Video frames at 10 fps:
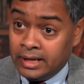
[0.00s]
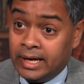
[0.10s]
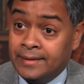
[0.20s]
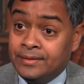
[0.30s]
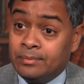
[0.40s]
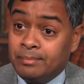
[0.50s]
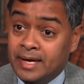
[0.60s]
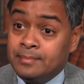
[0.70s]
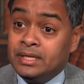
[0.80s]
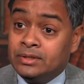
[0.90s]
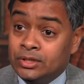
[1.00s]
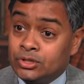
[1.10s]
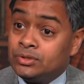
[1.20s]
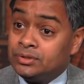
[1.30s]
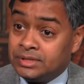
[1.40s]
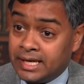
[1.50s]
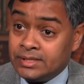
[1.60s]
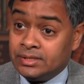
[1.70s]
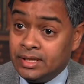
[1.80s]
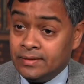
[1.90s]
and there may be additional
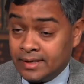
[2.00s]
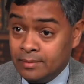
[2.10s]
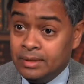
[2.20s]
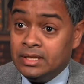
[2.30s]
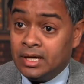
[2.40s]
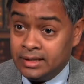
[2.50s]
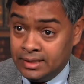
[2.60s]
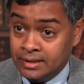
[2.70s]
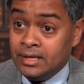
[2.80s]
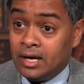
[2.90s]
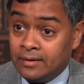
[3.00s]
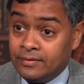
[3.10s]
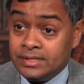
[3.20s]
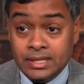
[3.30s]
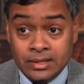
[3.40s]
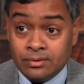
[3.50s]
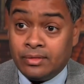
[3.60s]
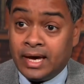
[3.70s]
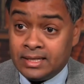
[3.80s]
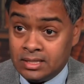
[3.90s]
testing that can be done in the office, either
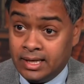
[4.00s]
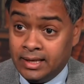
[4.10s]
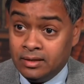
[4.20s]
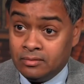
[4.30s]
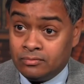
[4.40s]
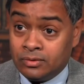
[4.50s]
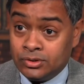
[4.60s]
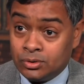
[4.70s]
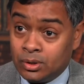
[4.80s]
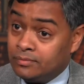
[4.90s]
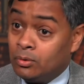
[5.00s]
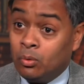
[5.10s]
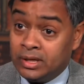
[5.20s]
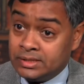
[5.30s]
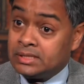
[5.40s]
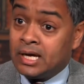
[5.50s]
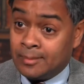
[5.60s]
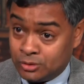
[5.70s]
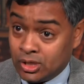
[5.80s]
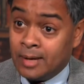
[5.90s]
that day for a sort of a
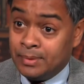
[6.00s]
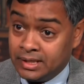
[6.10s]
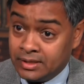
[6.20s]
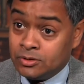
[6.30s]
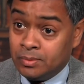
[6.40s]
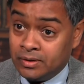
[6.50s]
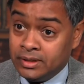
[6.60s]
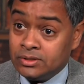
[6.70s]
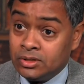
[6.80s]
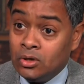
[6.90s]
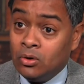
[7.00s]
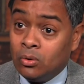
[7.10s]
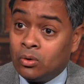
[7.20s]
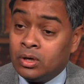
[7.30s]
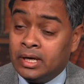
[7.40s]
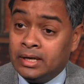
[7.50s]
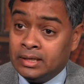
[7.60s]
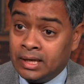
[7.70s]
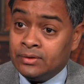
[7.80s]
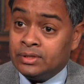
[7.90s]
one-stop shopping experience, or
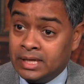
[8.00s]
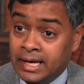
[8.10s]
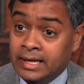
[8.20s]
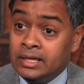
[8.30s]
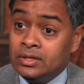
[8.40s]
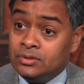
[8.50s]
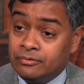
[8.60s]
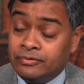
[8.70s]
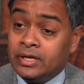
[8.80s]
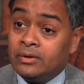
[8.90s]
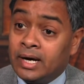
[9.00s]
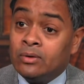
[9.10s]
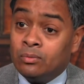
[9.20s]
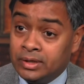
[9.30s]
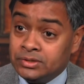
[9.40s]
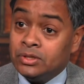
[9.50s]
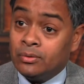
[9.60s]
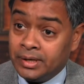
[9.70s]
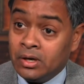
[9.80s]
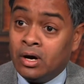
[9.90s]
another day to figure out what is
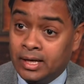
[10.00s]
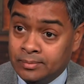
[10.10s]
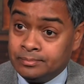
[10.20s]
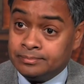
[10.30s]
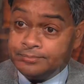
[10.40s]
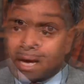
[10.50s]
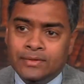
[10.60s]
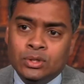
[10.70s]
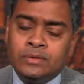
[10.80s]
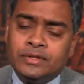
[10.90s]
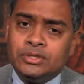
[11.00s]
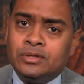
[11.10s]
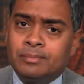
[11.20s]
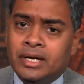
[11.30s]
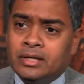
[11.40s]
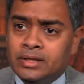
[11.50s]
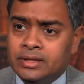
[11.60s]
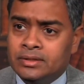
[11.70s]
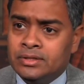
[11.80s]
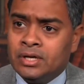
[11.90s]
going on. At the University of
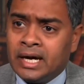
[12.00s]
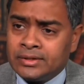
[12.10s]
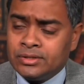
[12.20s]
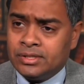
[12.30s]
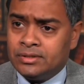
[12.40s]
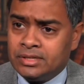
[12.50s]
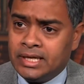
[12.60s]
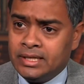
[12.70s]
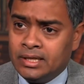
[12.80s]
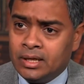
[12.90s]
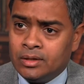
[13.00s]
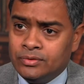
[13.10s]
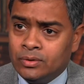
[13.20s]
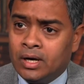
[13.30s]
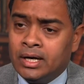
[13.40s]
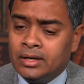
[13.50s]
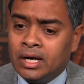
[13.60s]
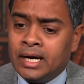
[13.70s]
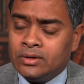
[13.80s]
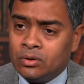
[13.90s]
Maryland, the doctors that are taking care of you are
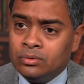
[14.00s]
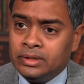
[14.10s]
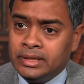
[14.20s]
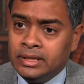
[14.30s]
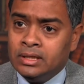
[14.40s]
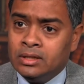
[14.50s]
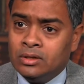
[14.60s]
not only